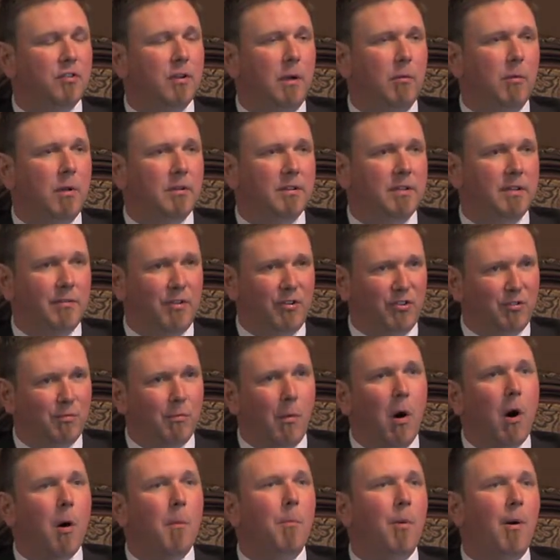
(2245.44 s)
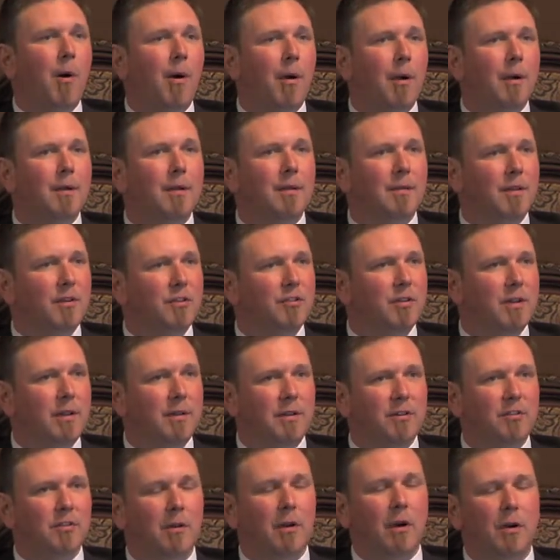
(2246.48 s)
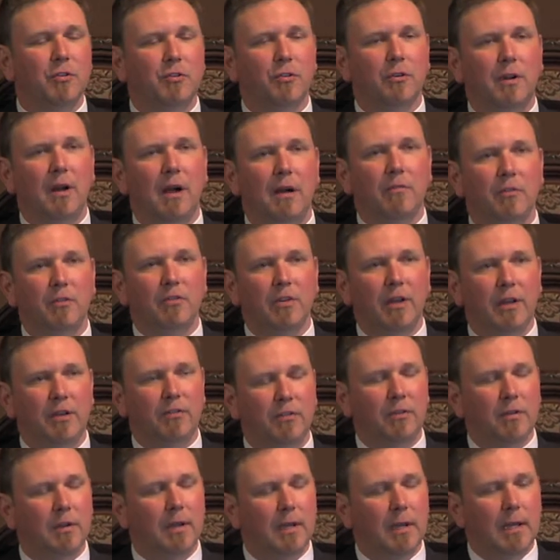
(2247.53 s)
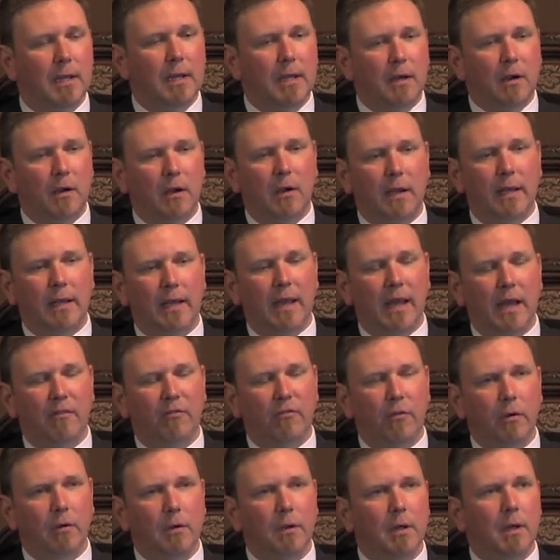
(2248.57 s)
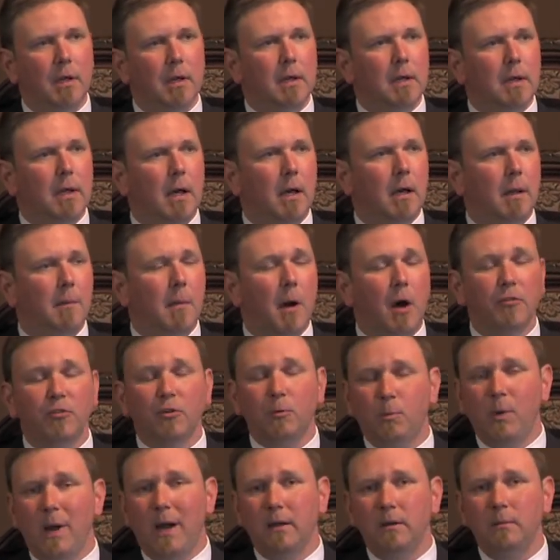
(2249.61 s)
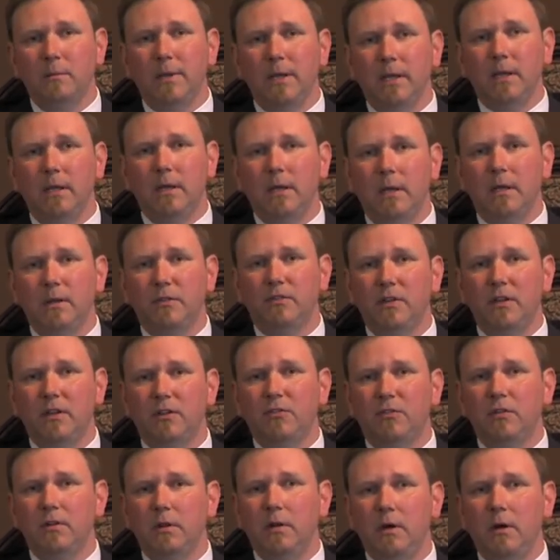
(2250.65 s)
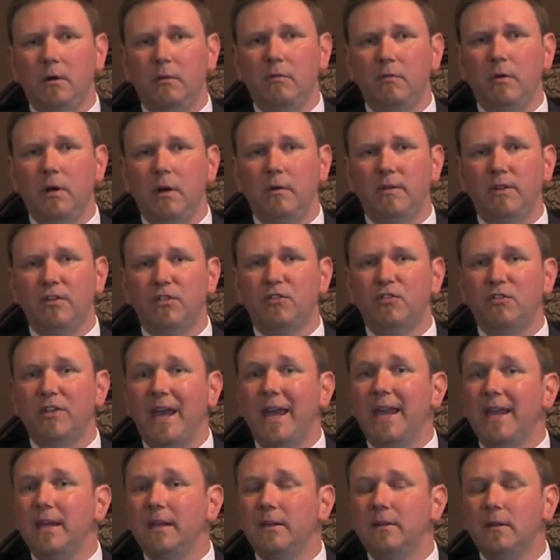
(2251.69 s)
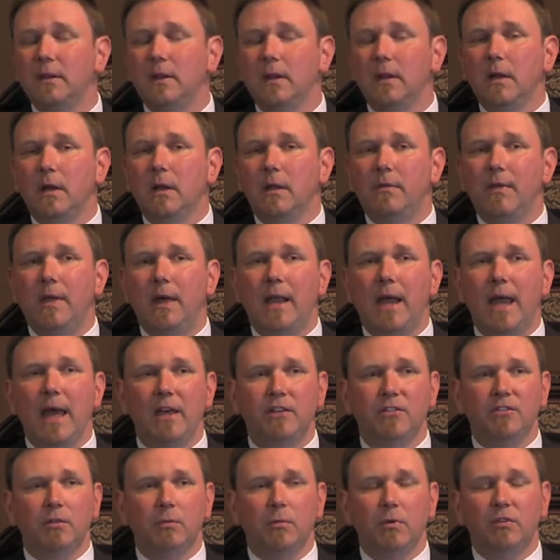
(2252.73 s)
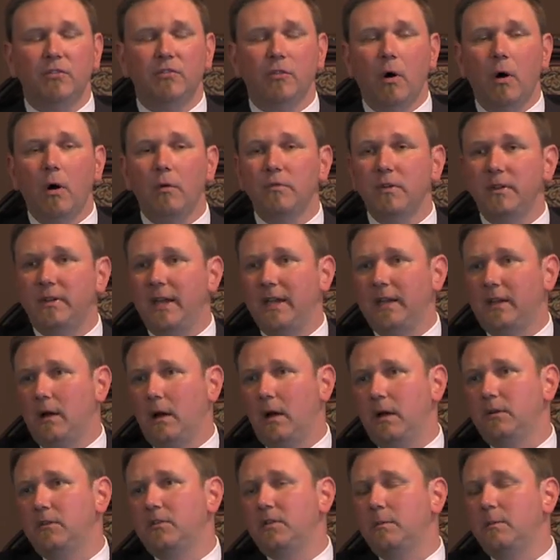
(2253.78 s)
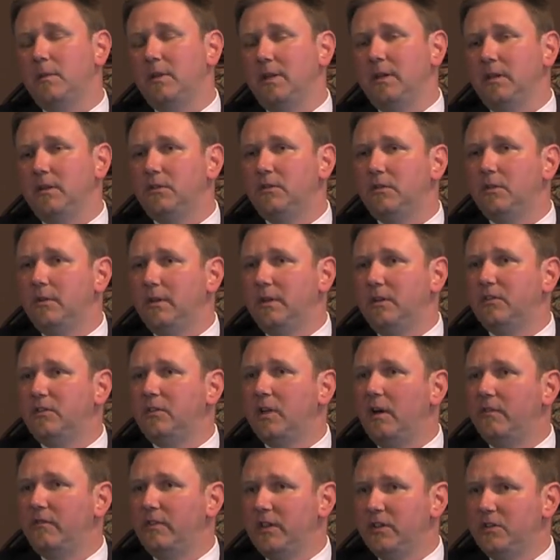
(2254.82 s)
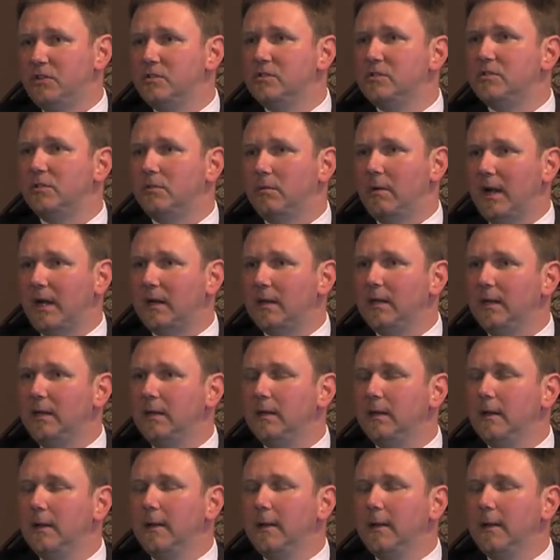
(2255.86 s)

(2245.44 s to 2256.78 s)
relatively small part in this larger conversation or an effort. I'm also proud to be a citizen of a state that has the resolve to take on some of these tough issues directly.